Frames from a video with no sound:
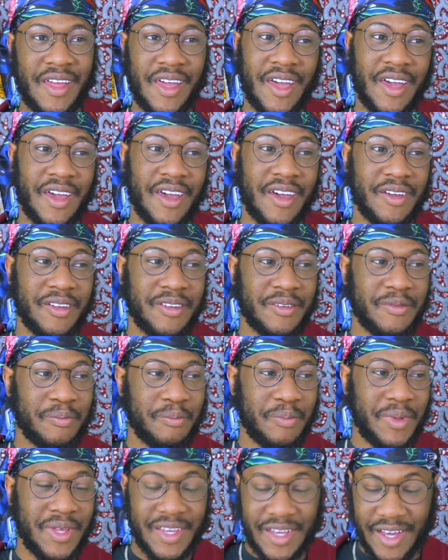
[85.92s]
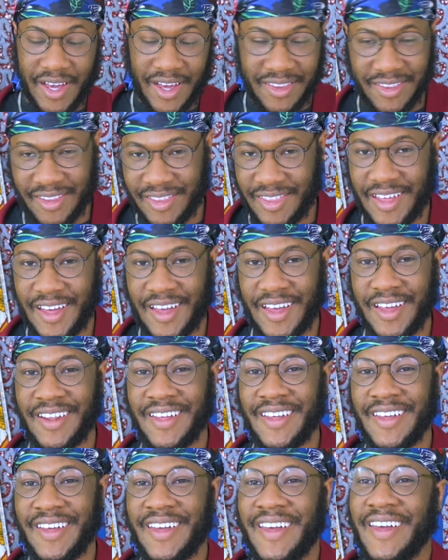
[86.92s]
and because of that,
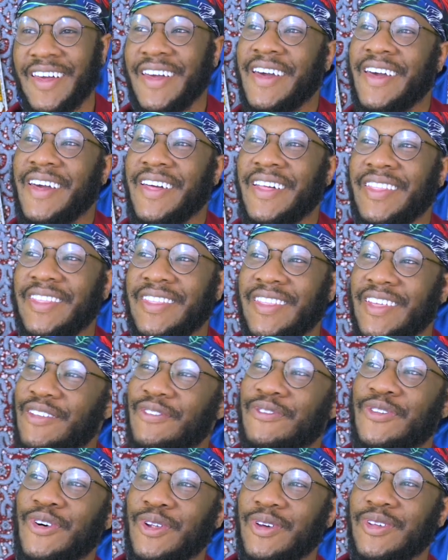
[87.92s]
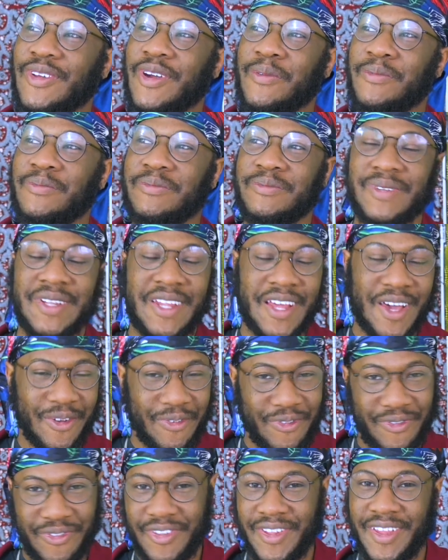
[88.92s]
these photos are
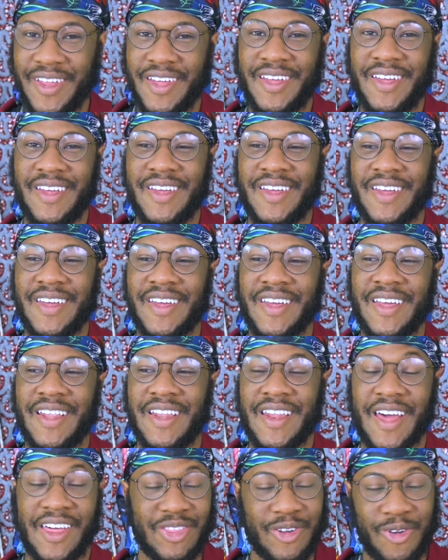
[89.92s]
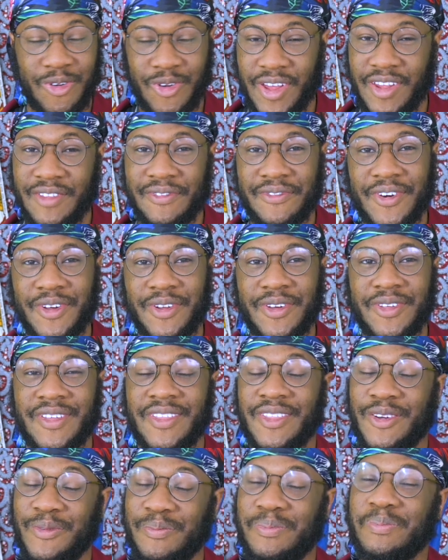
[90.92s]
definitely not the greatest photos,
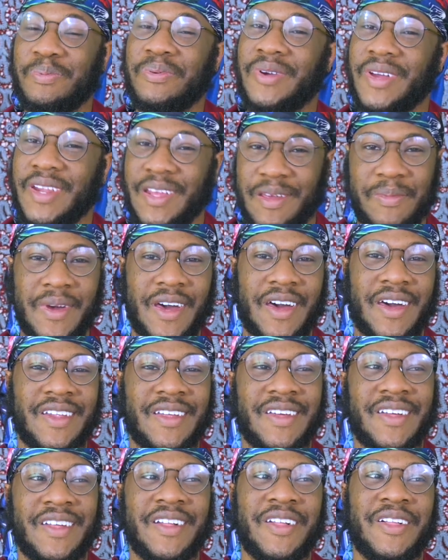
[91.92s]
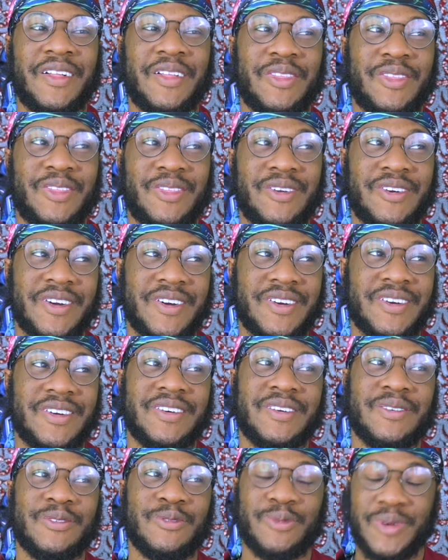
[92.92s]
and they're pretty bad.
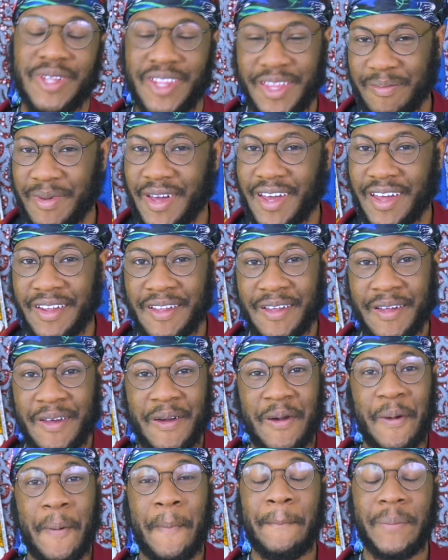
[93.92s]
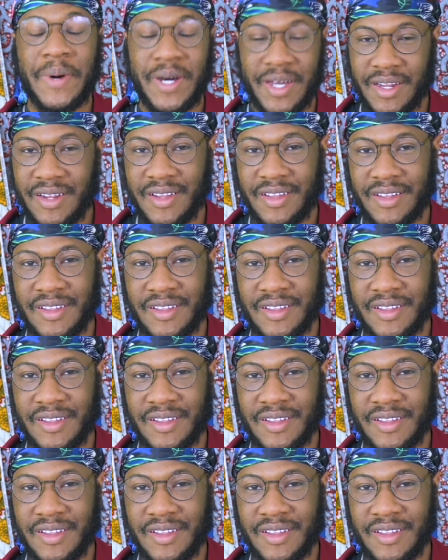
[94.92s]
They're really bad. But